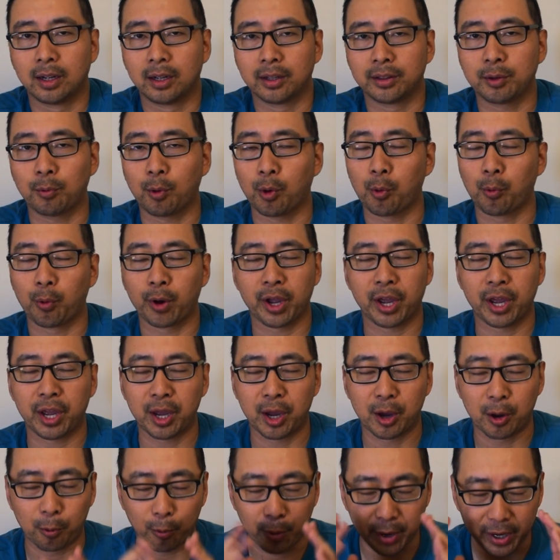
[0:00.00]
There were
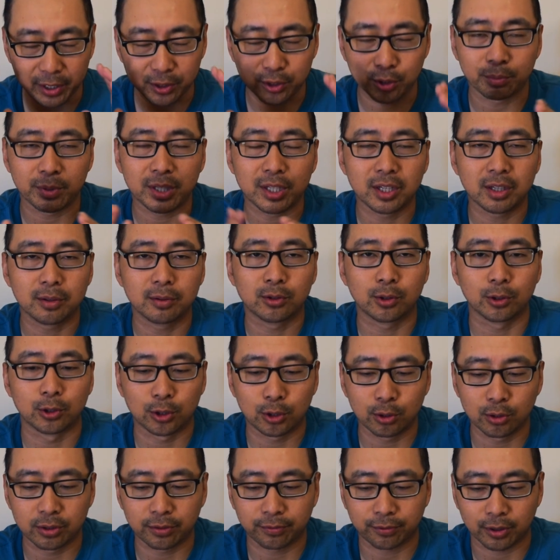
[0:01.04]
way too many to
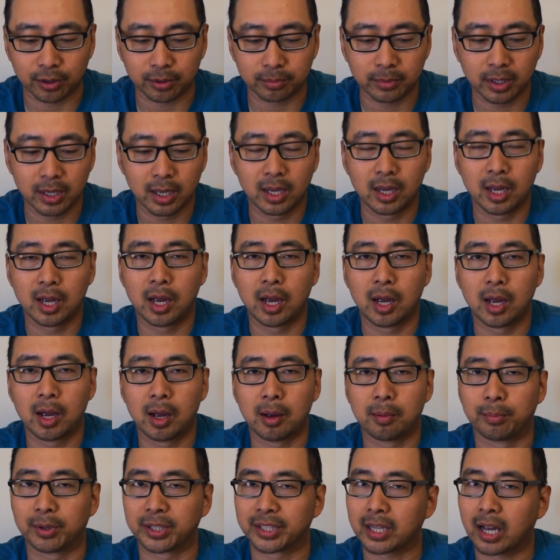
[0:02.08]
choose from,
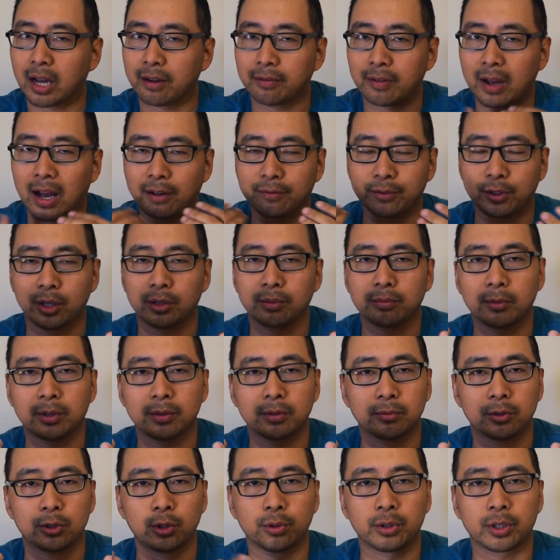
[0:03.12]
but I've done
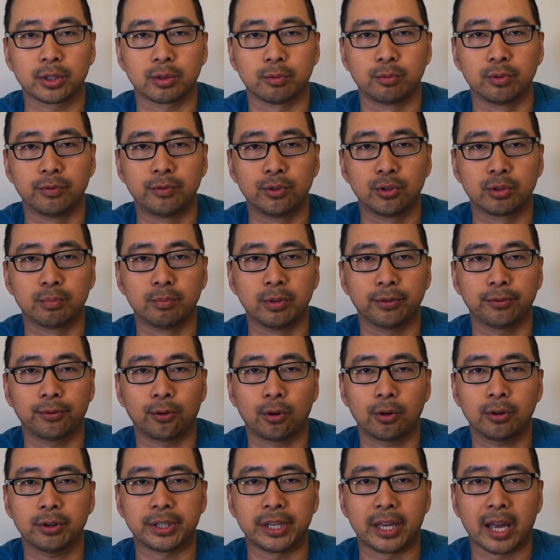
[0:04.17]
the donuts reviews
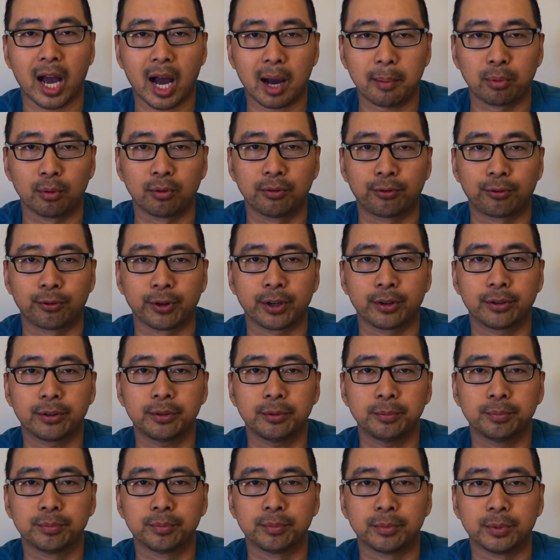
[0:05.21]
before. The apple fritter
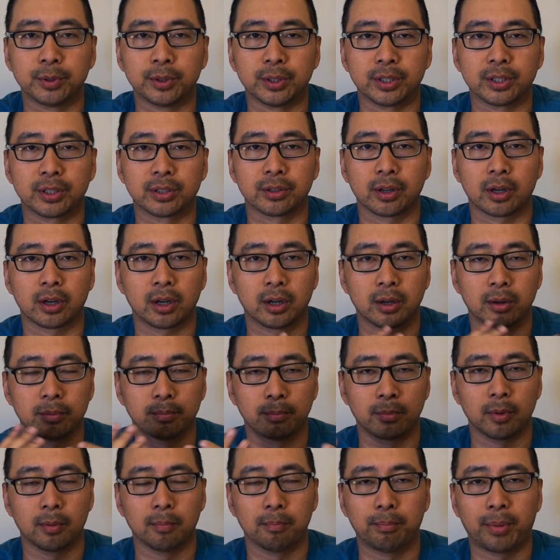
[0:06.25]
is
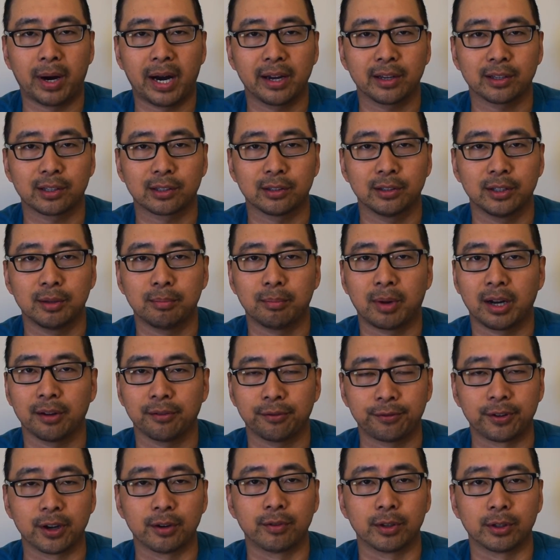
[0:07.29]
biasly my
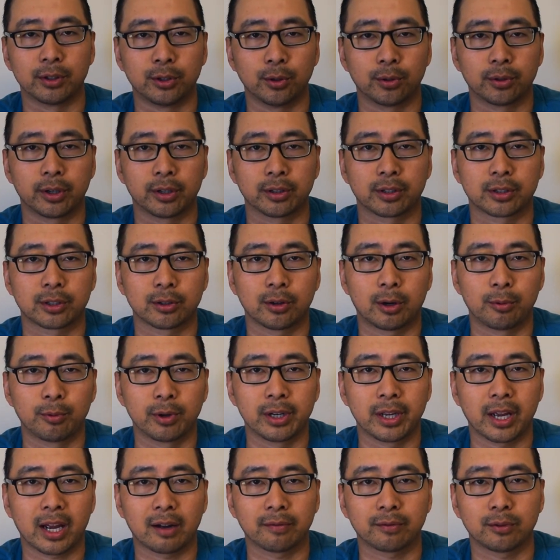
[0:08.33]
favorite donut, so I
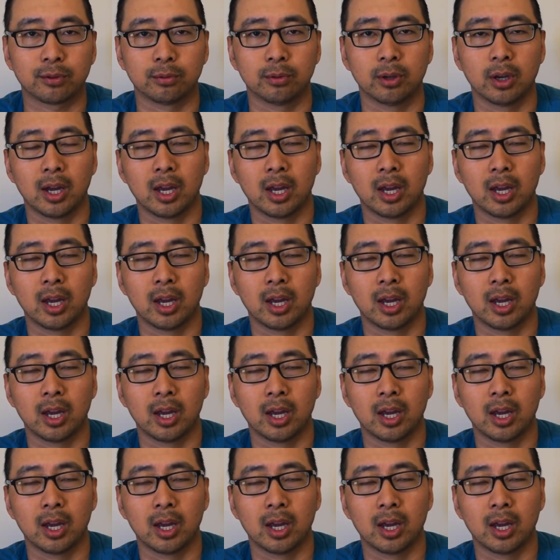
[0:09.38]
really have to